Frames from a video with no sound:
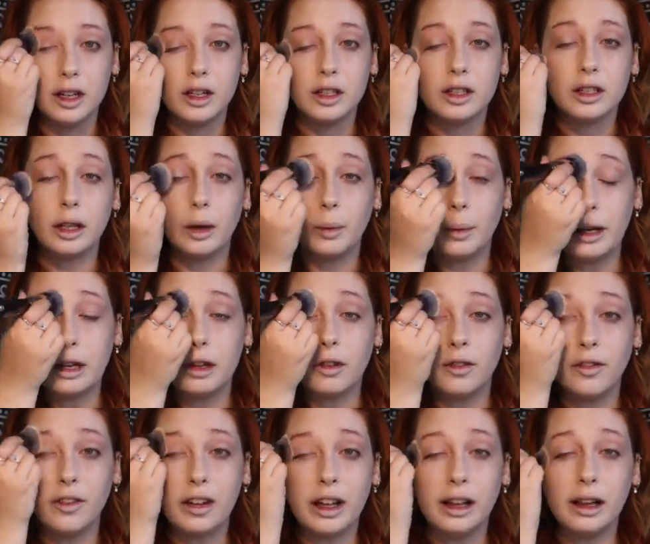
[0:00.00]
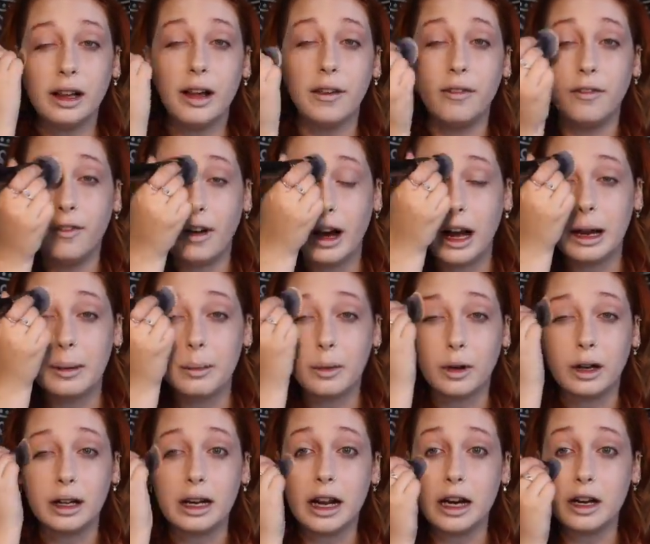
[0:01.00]
So when you feel a vibe
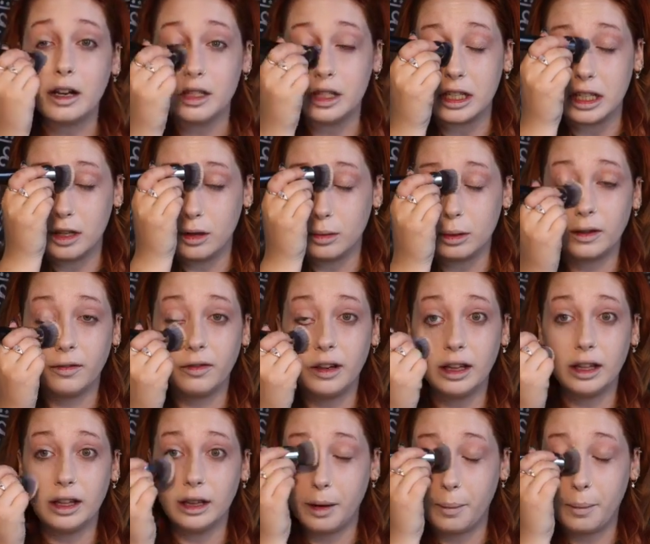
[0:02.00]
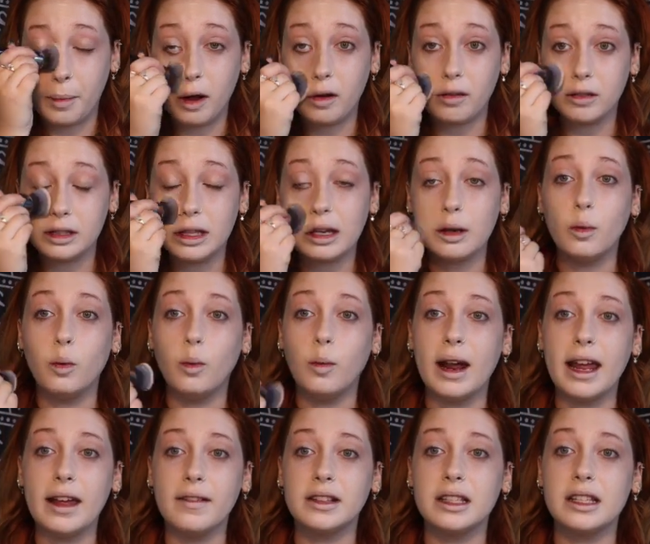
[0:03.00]
or an energy, you are feeling the pulsing
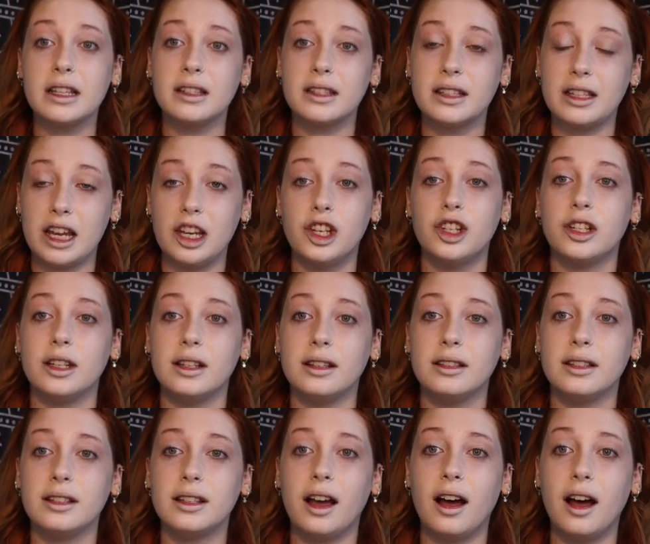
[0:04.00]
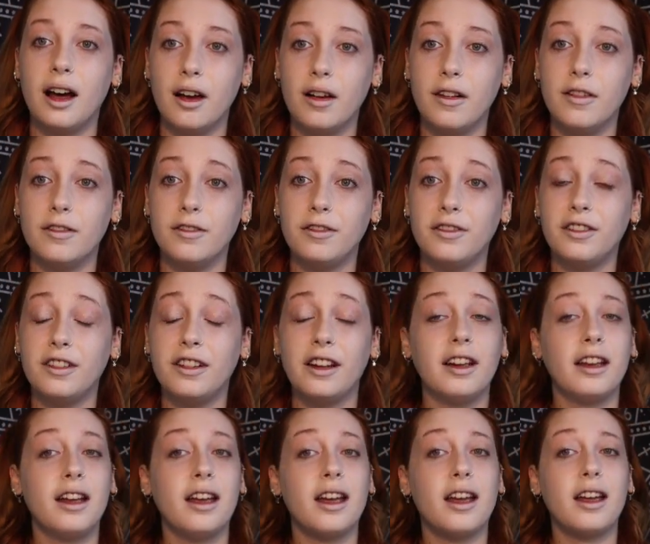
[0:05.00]
wave sensations of
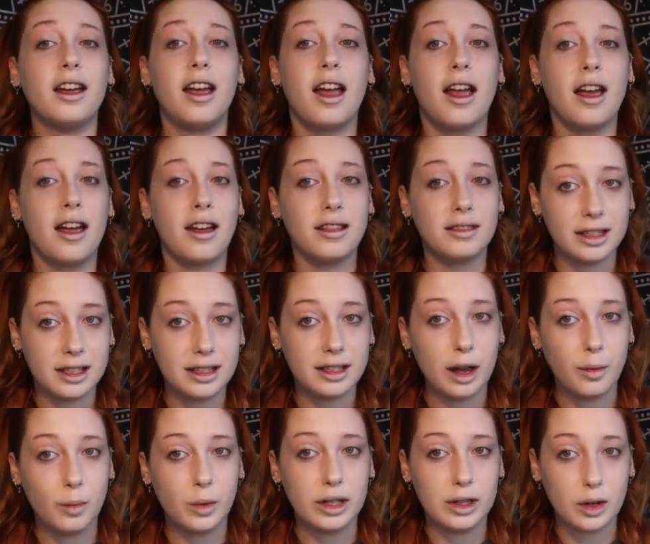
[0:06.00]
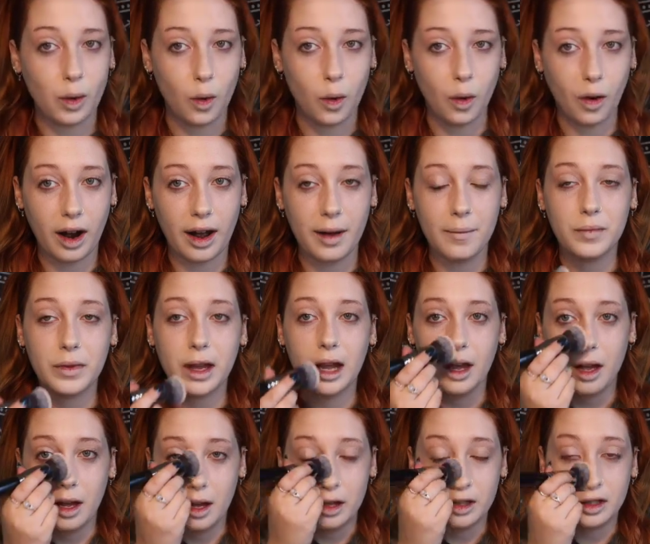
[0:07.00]
someone's aura.
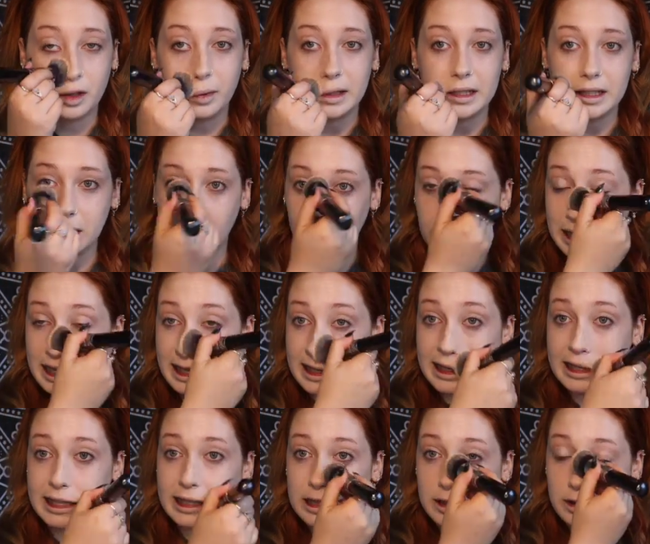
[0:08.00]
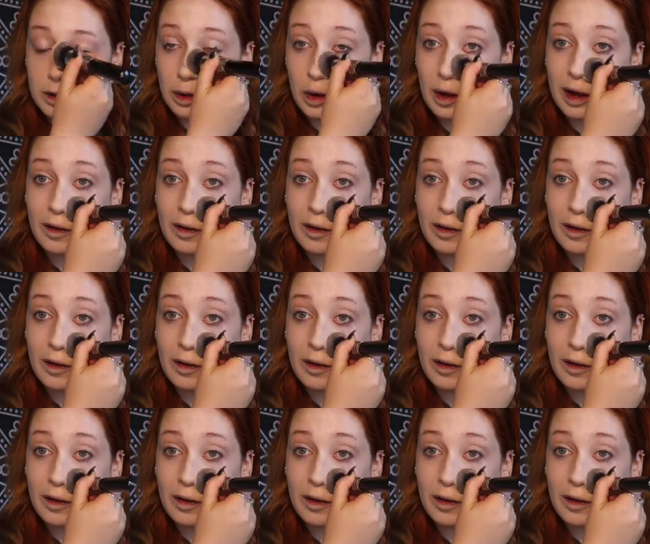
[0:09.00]
So when someone is